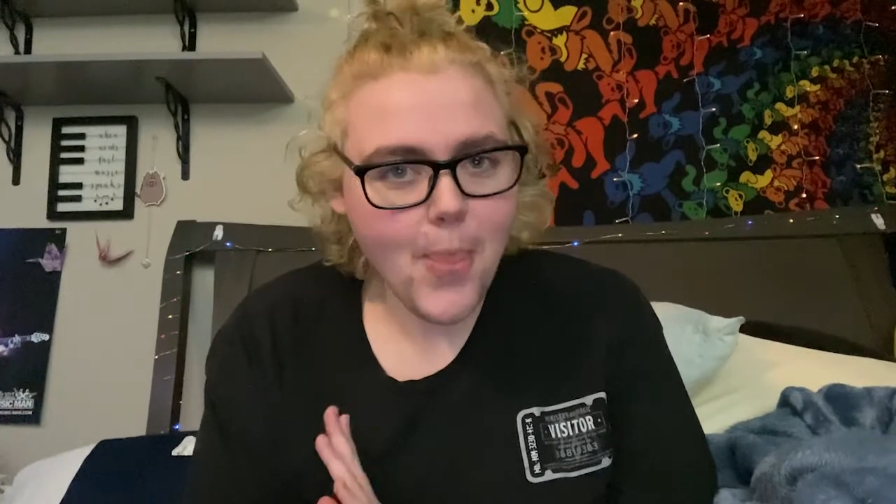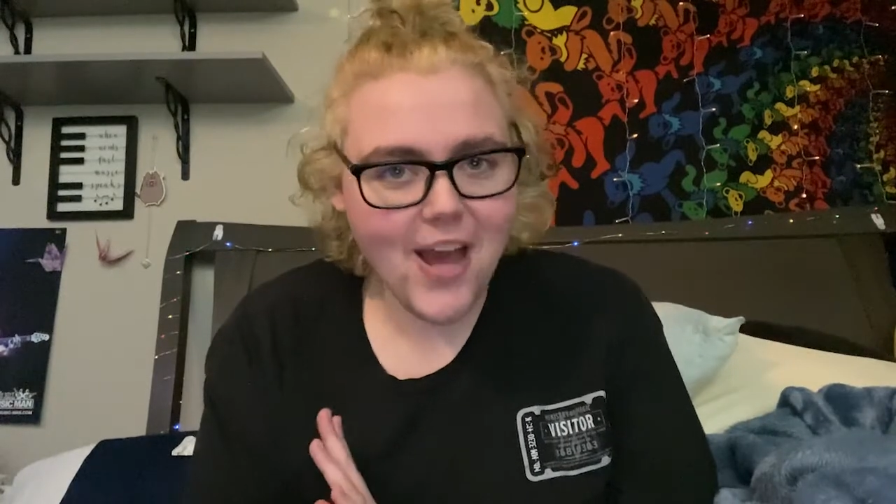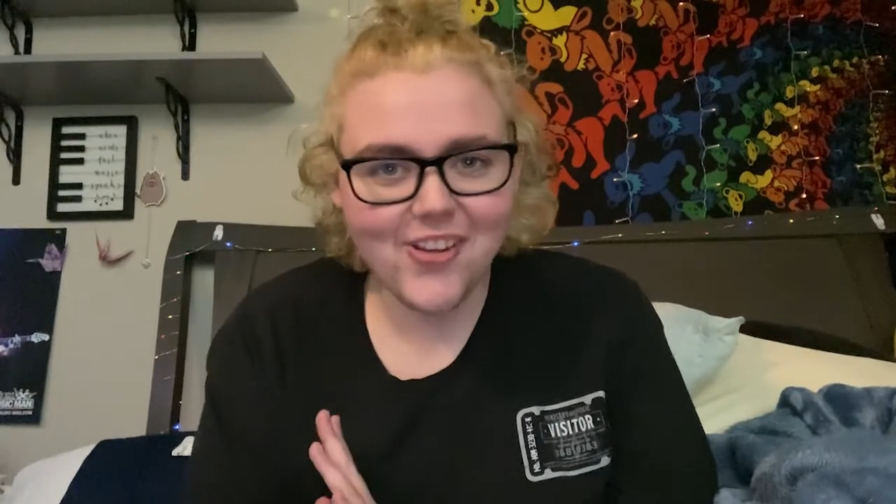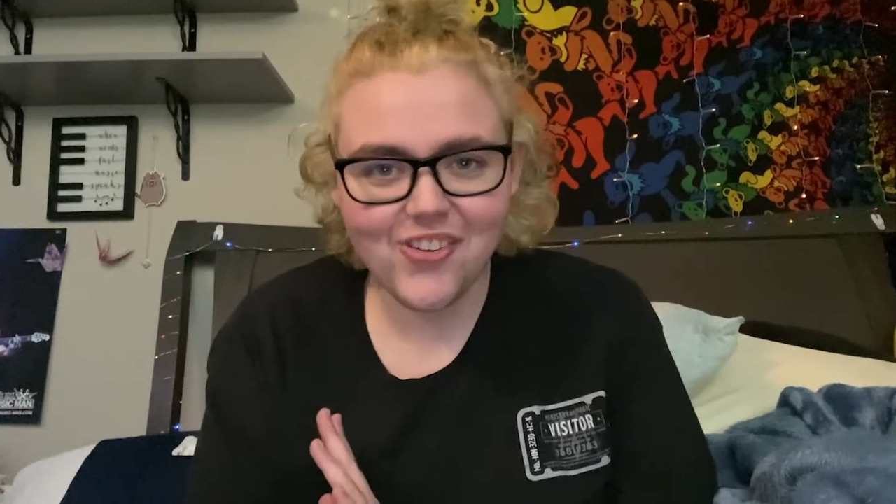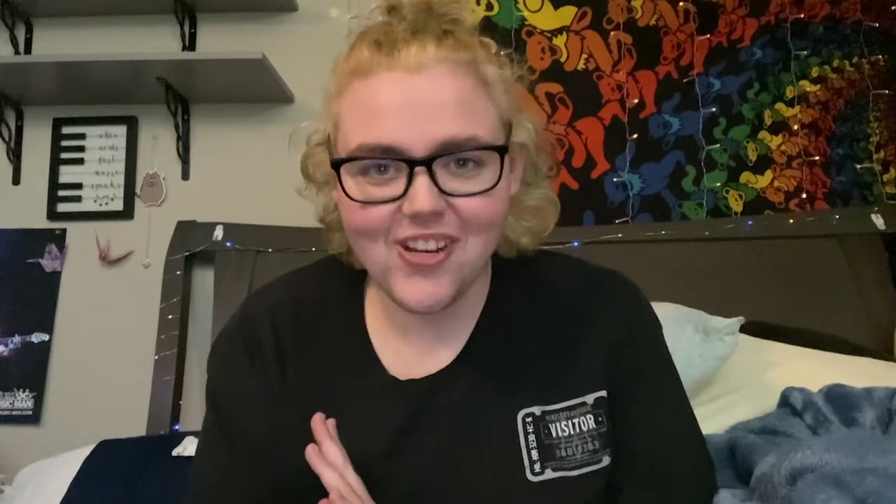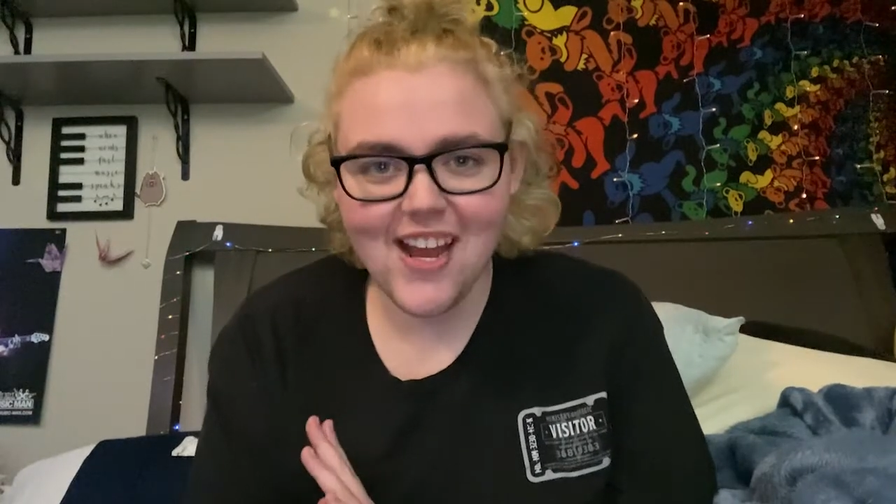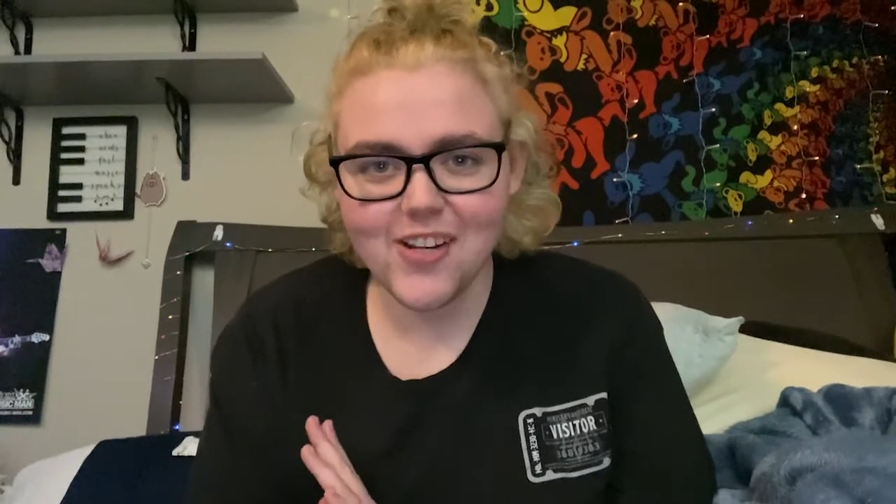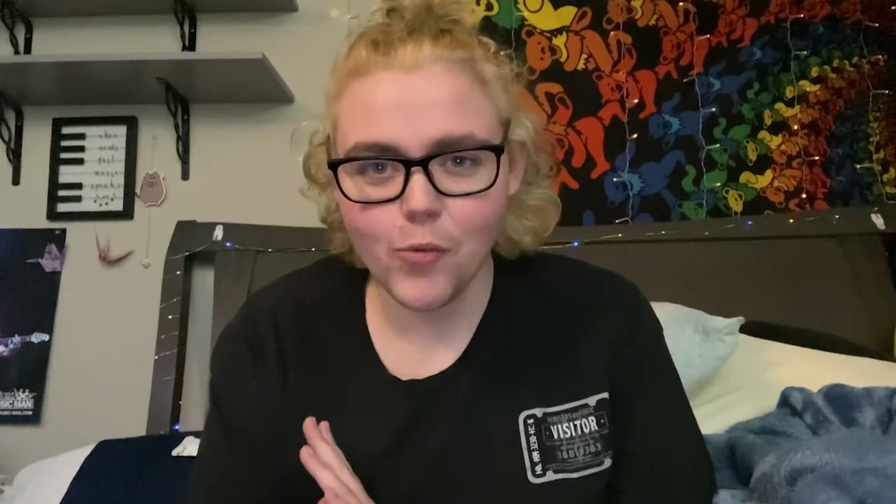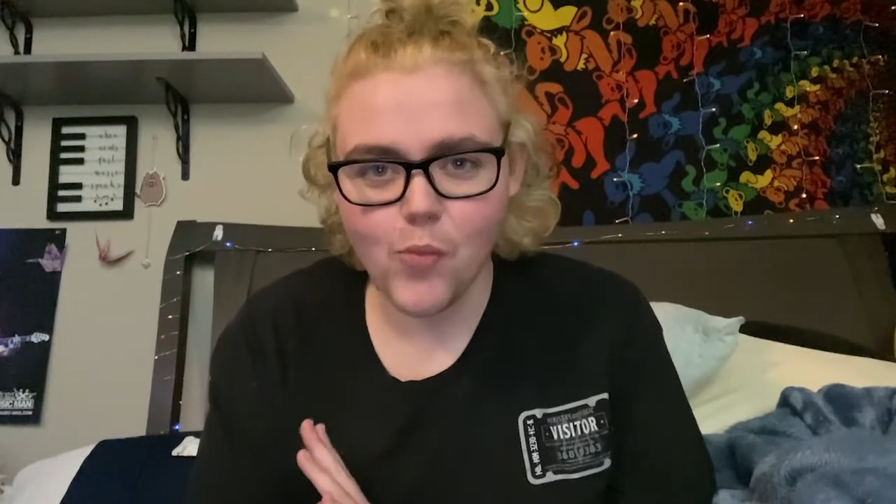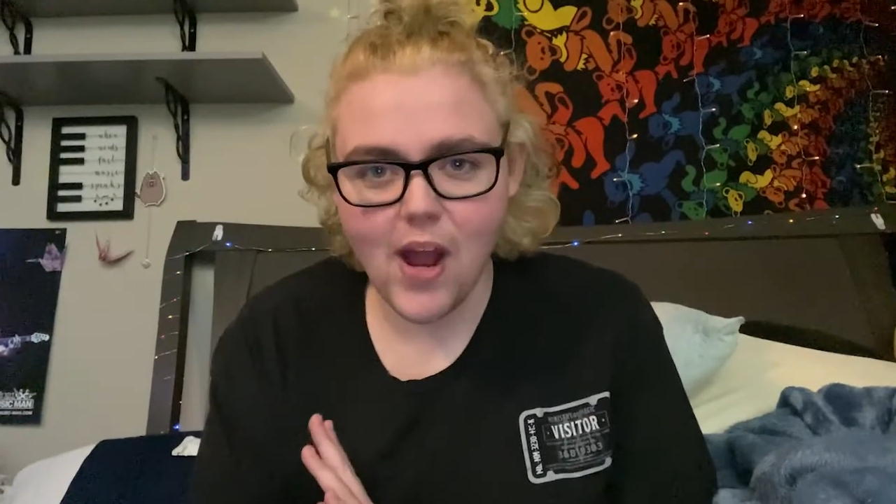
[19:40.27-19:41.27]
that she
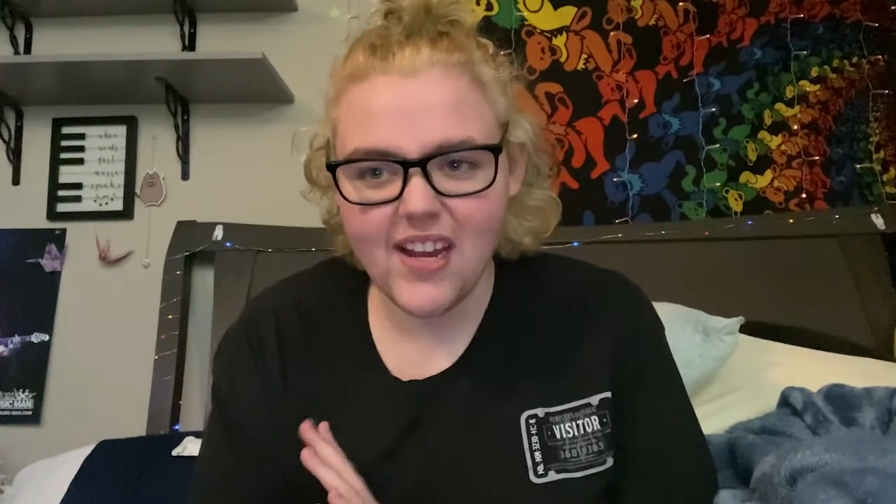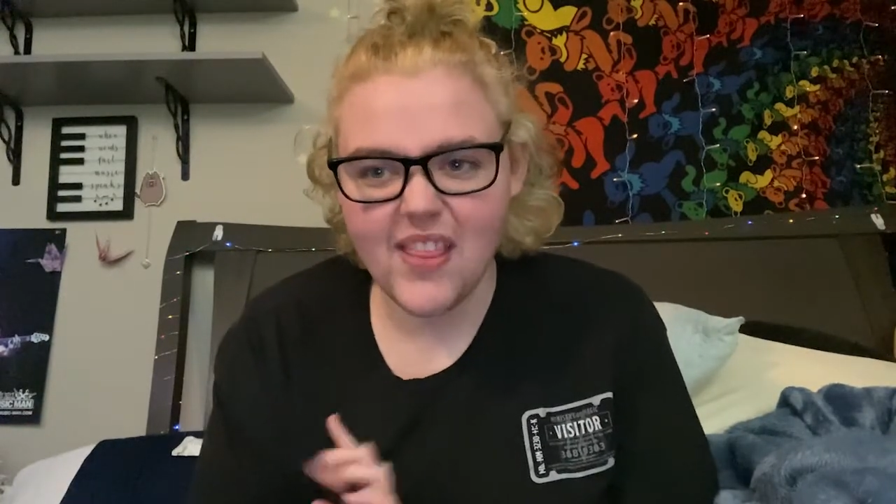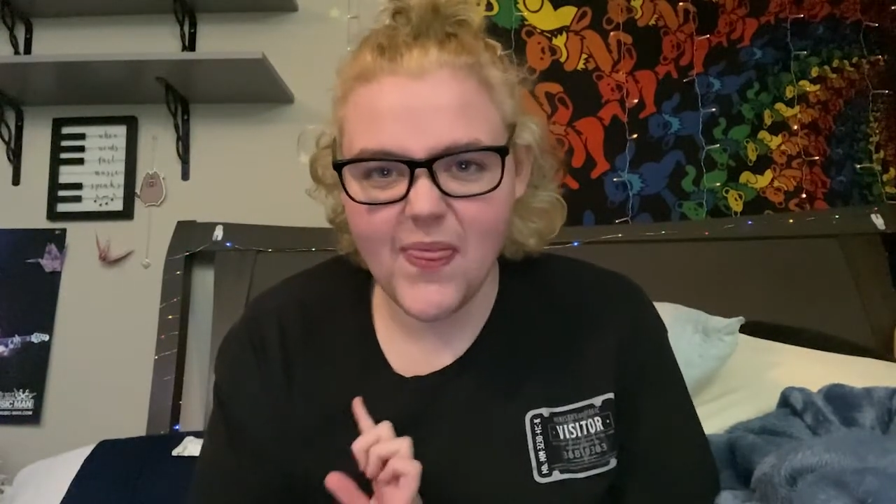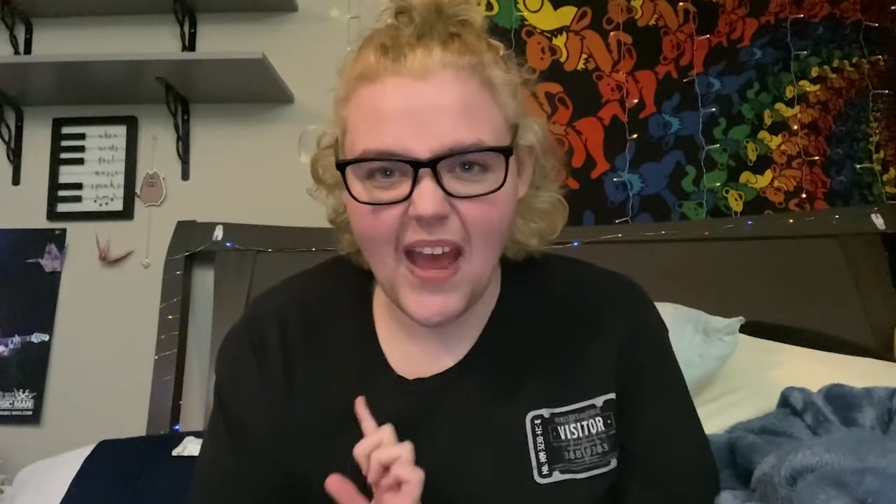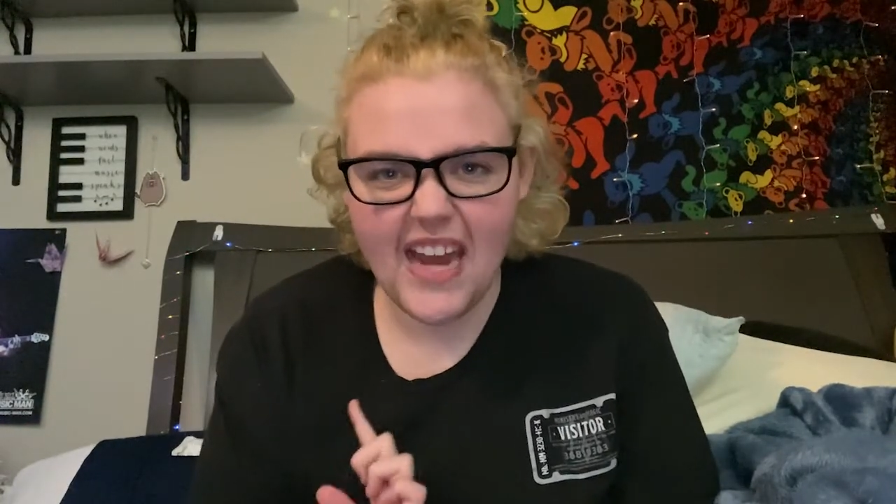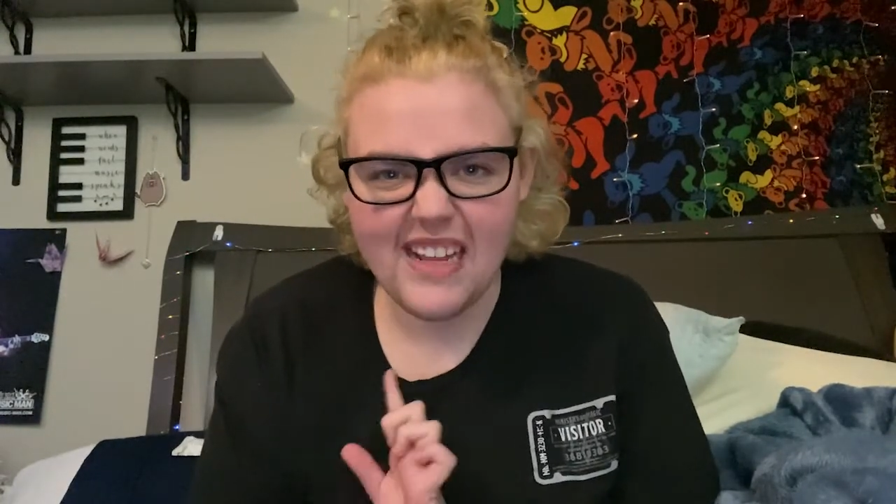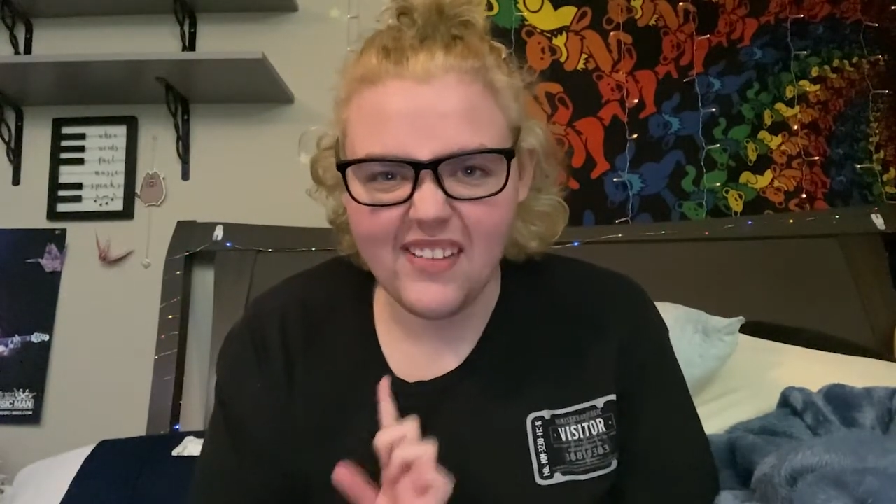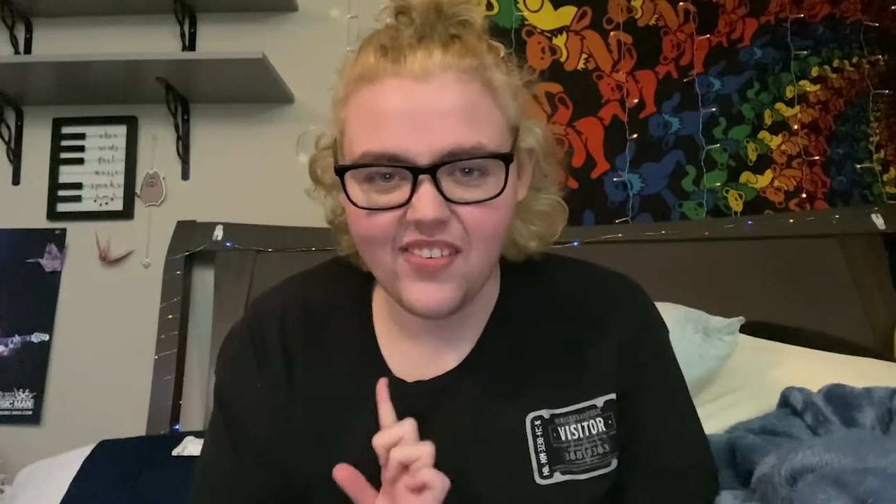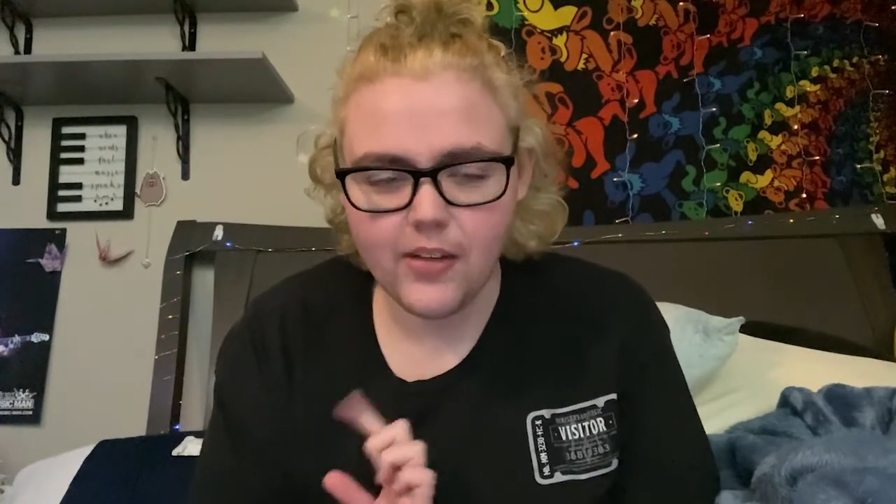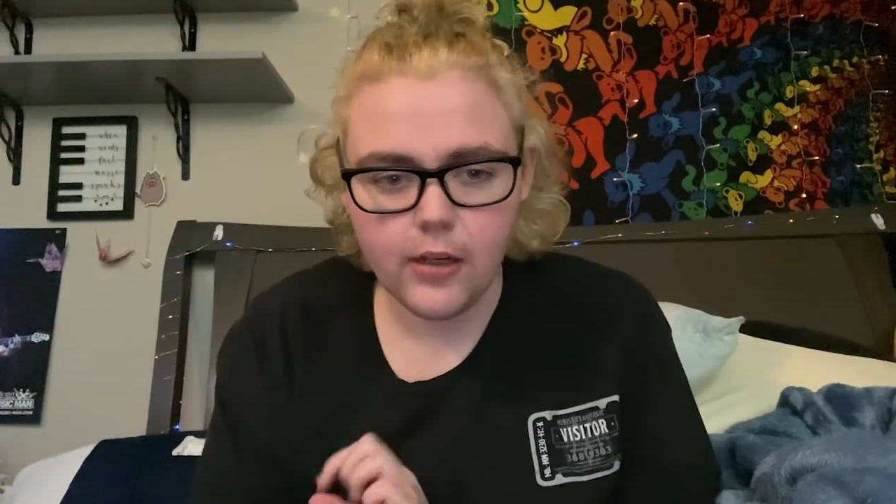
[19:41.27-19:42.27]
had to write it that
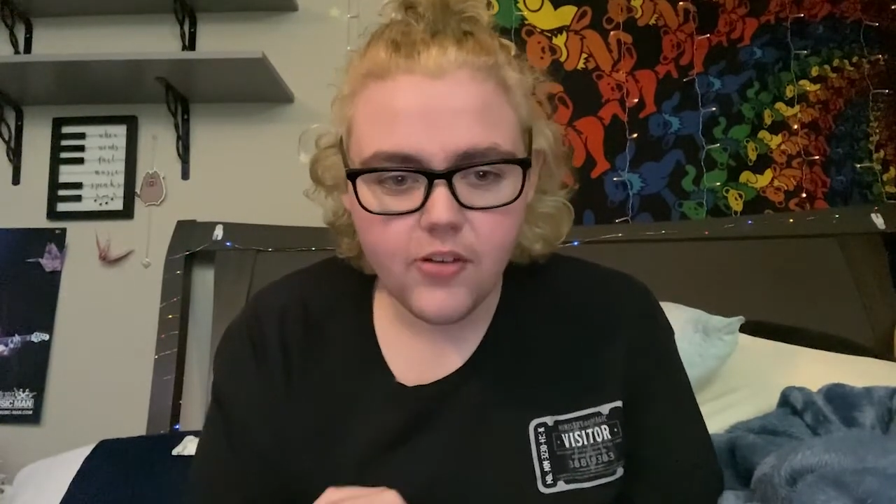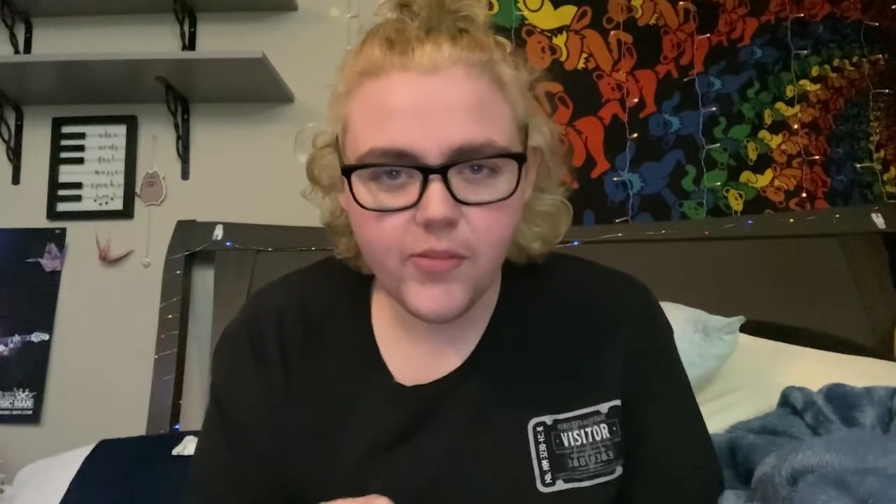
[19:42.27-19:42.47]
instant.